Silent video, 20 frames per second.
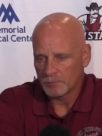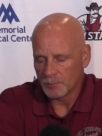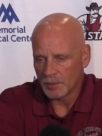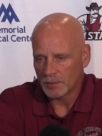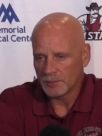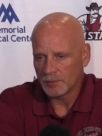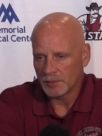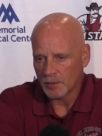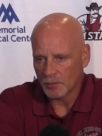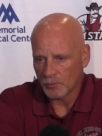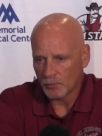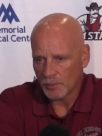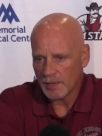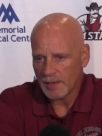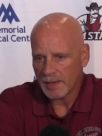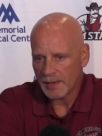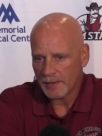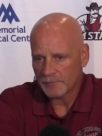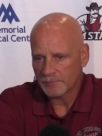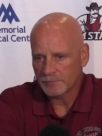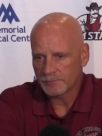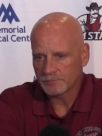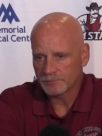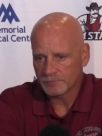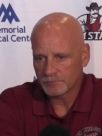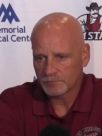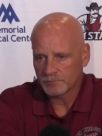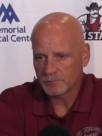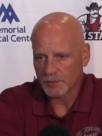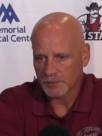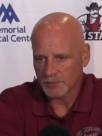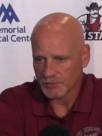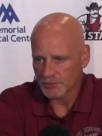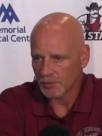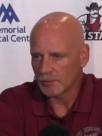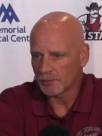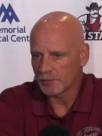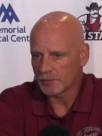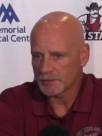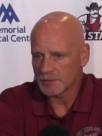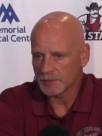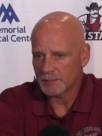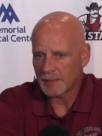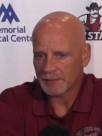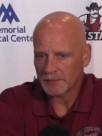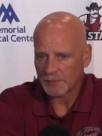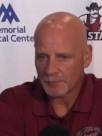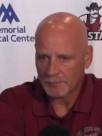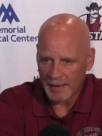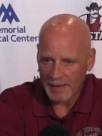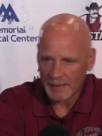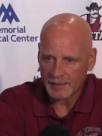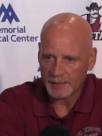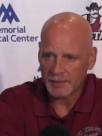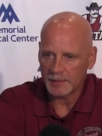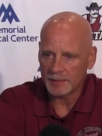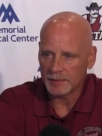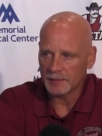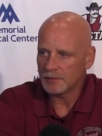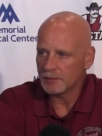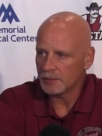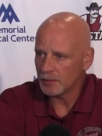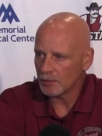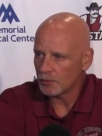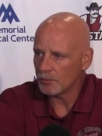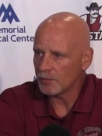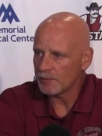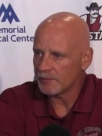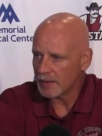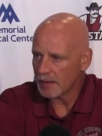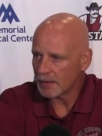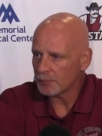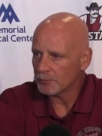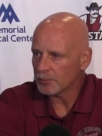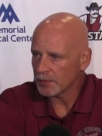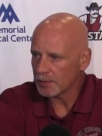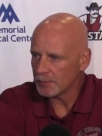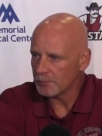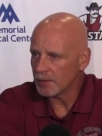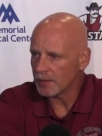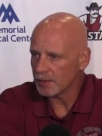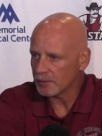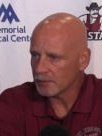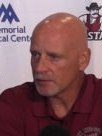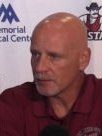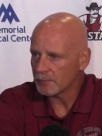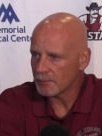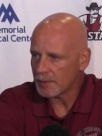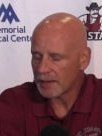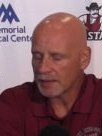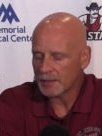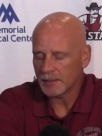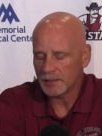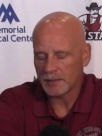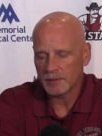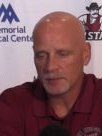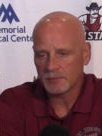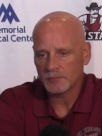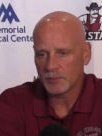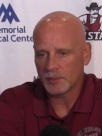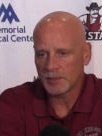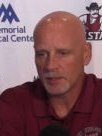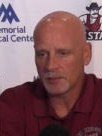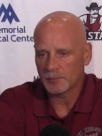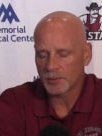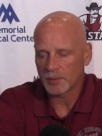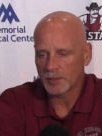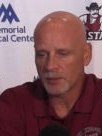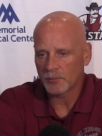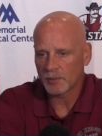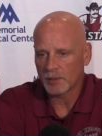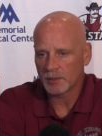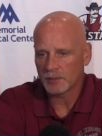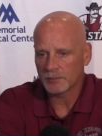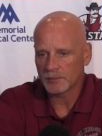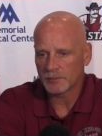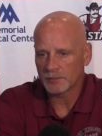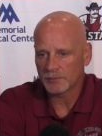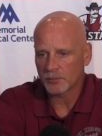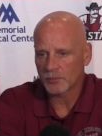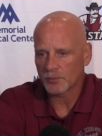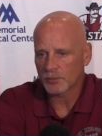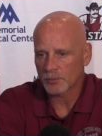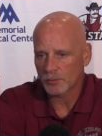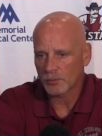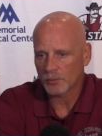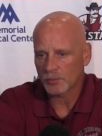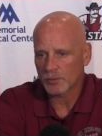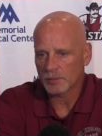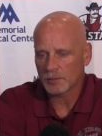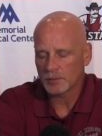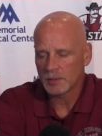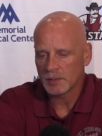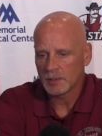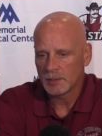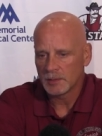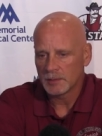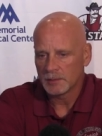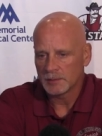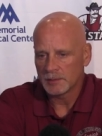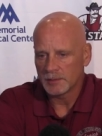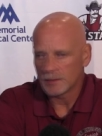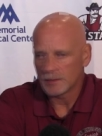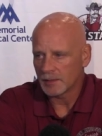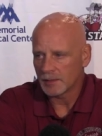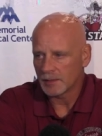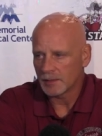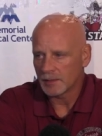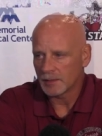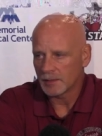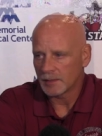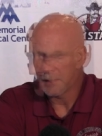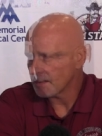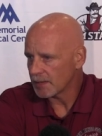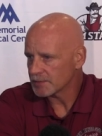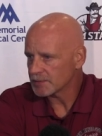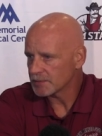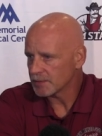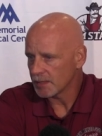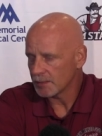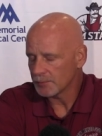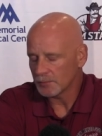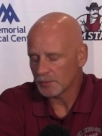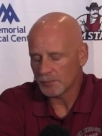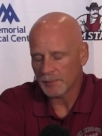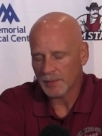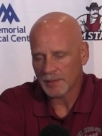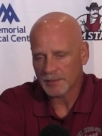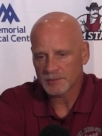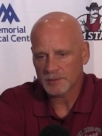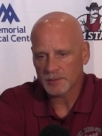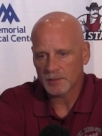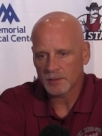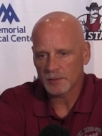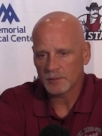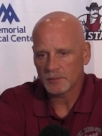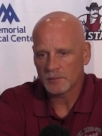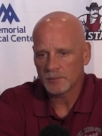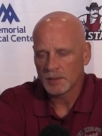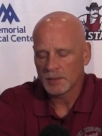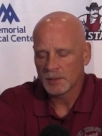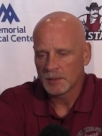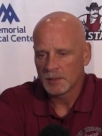But, you know, we have concerns about the back end. You know, we've got to play better in the back end. We didn't play well in the fourth quarter and against the passing game in New Mexico.